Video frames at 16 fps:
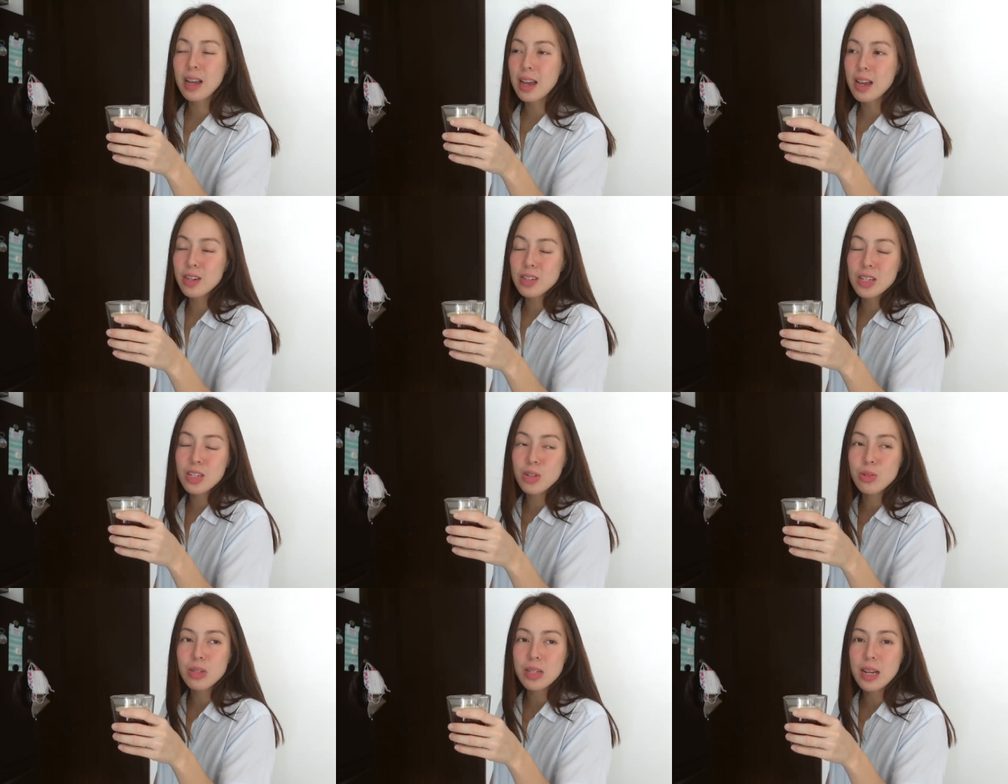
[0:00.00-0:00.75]
I actually
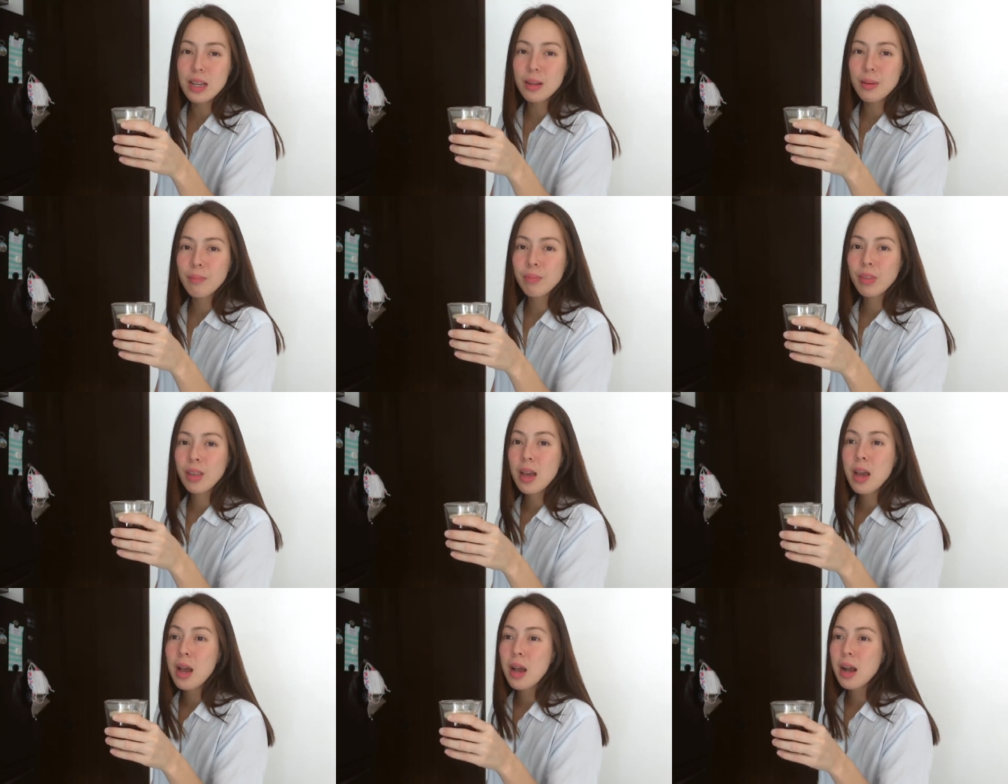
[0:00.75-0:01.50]
use like
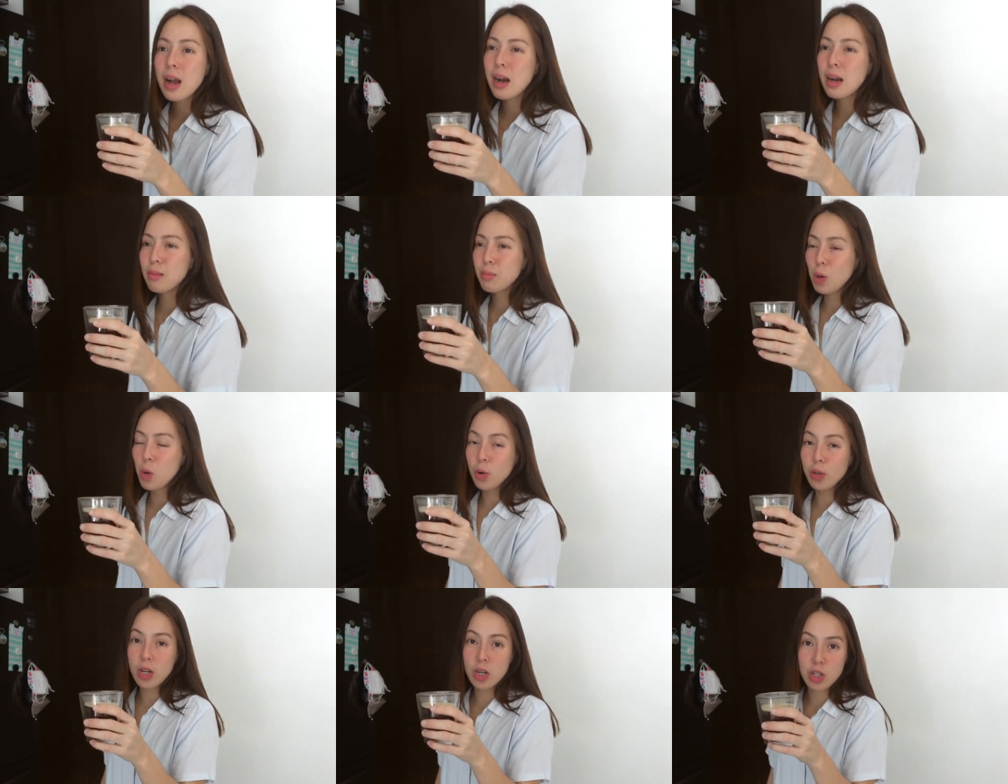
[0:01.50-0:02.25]
um,
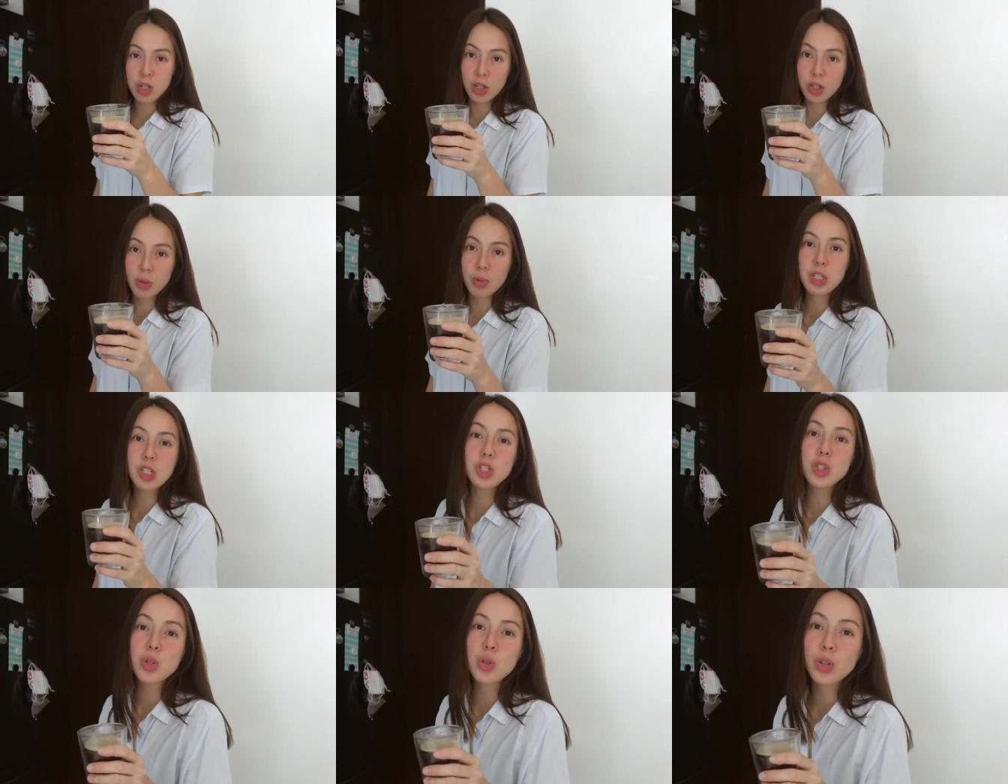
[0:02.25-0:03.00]
coconut sugar, which
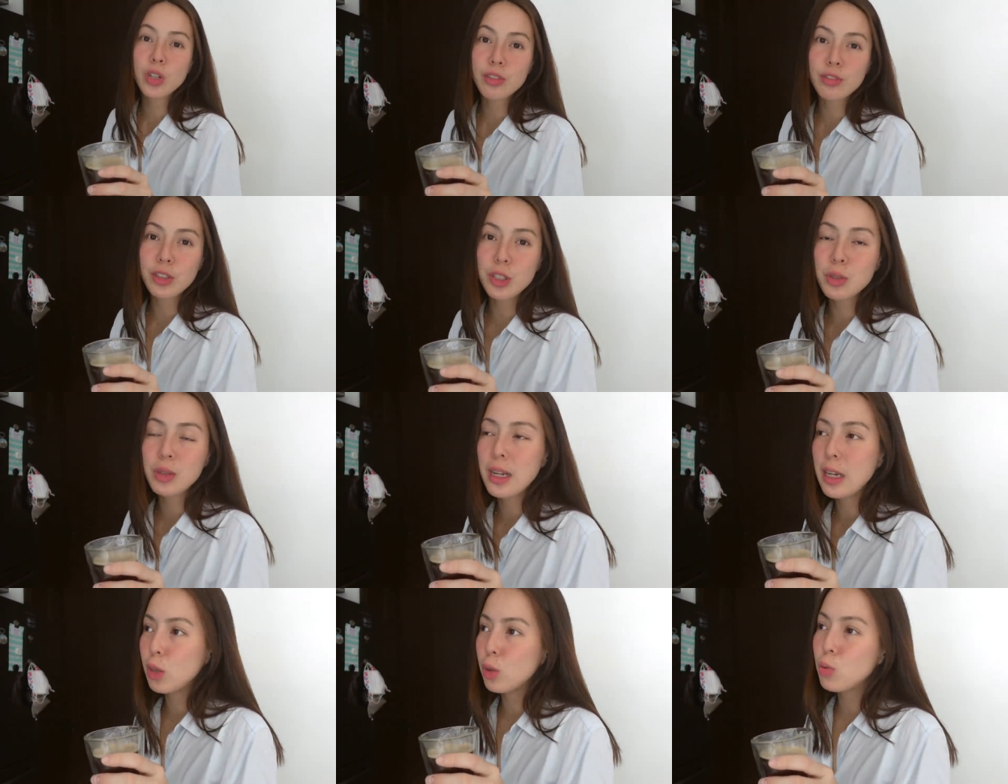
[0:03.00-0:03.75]
is so good for you,
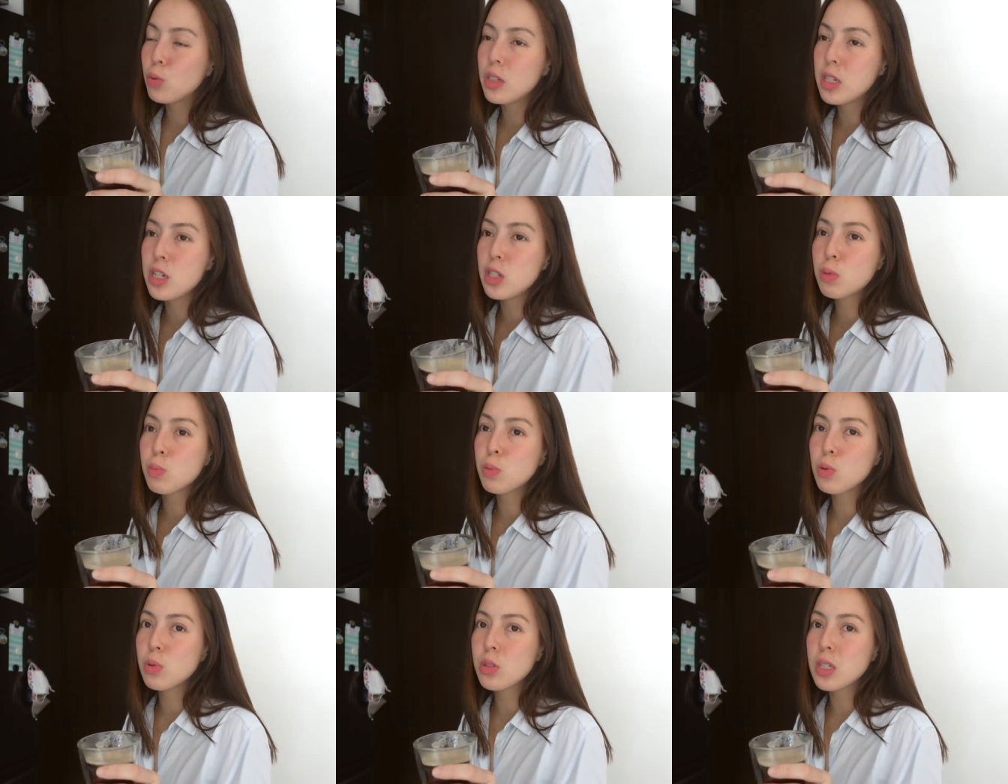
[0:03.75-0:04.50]
like two
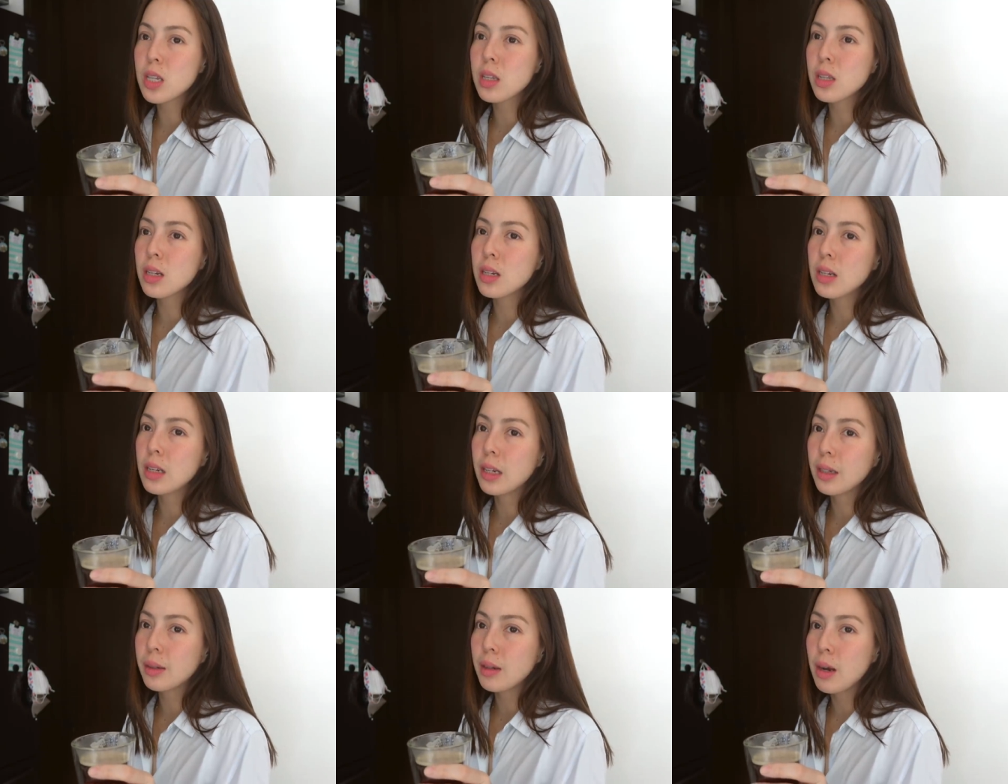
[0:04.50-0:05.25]
teaspoons and then
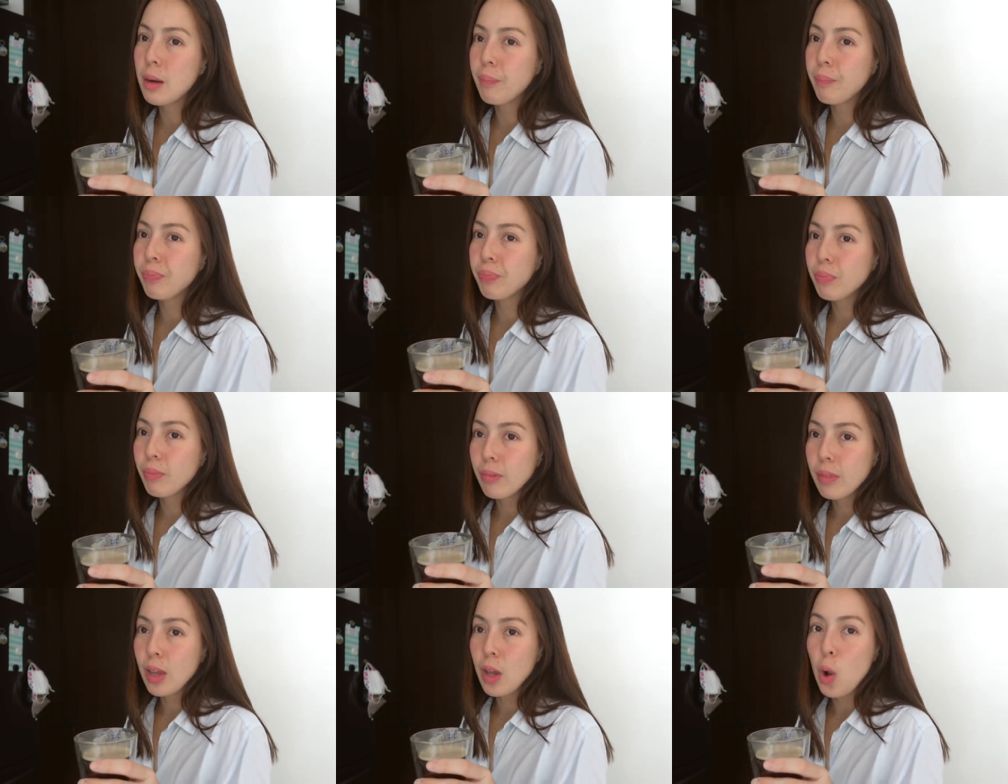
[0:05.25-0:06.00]
like um,
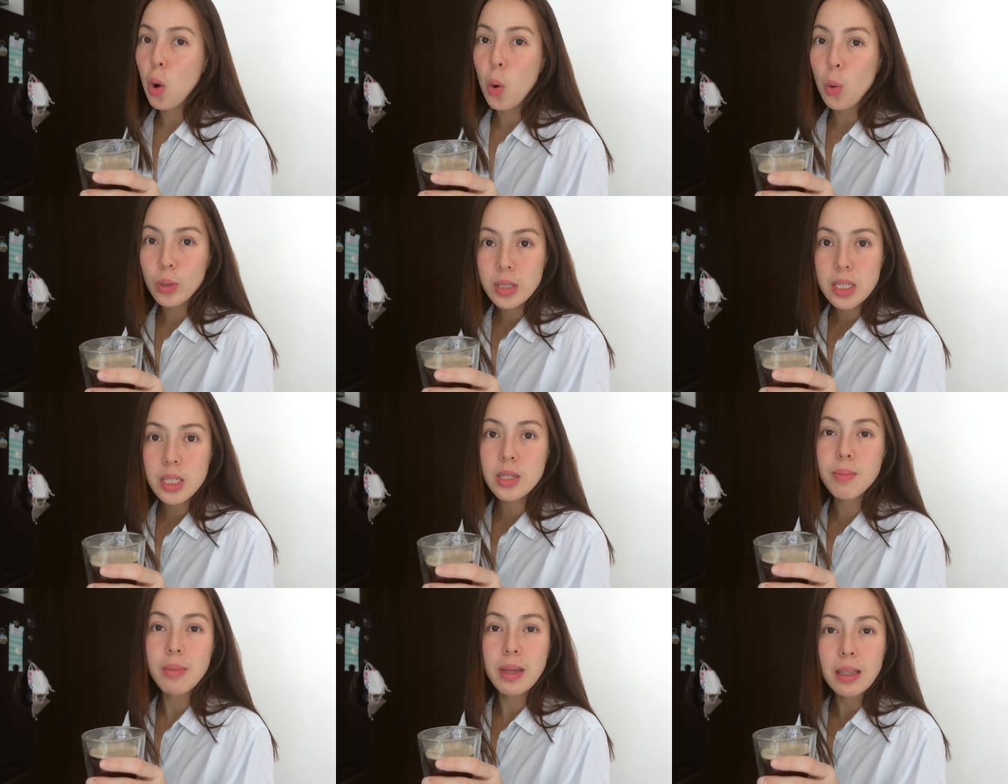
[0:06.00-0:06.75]

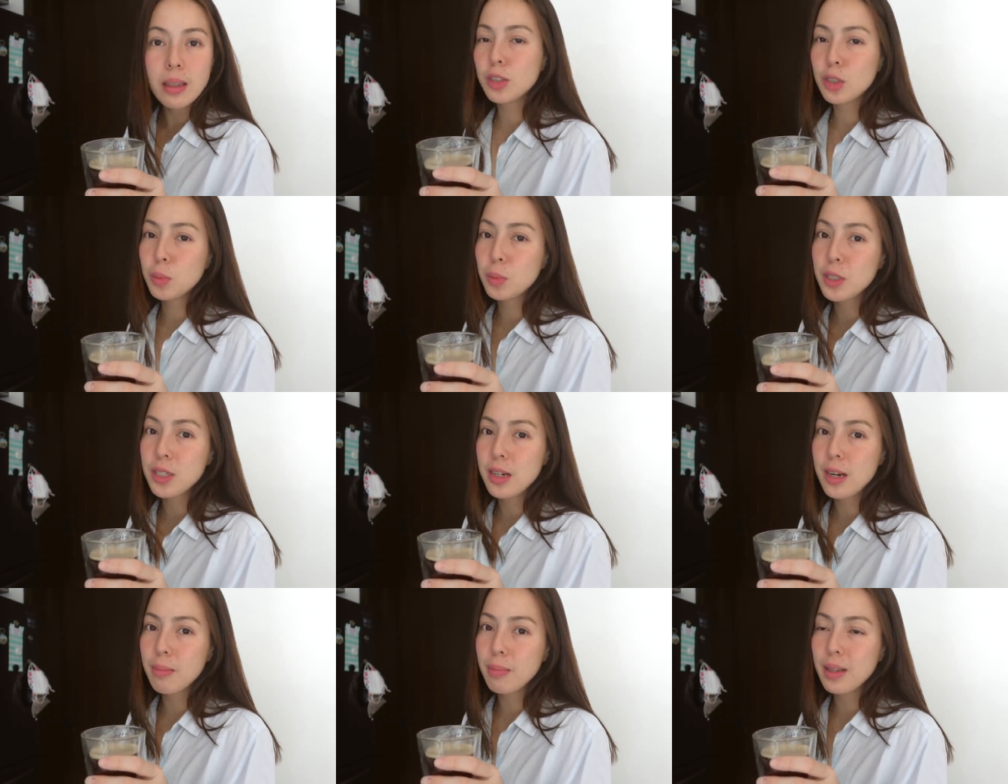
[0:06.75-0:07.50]
oats, milk, super
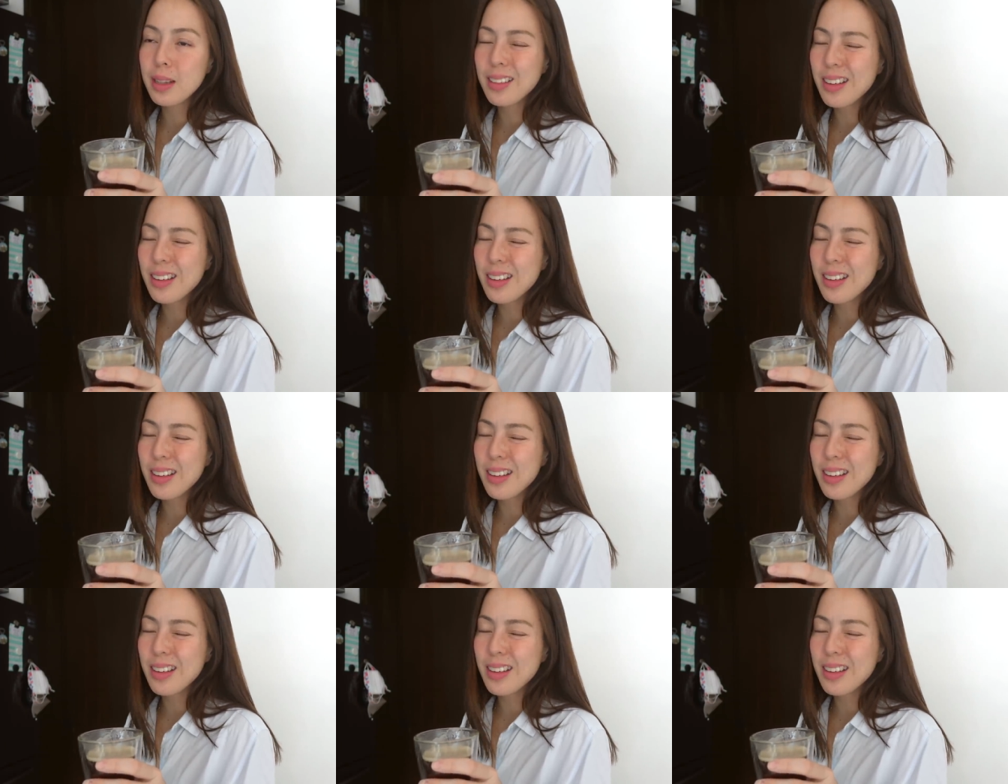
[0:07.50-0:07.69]
syrup.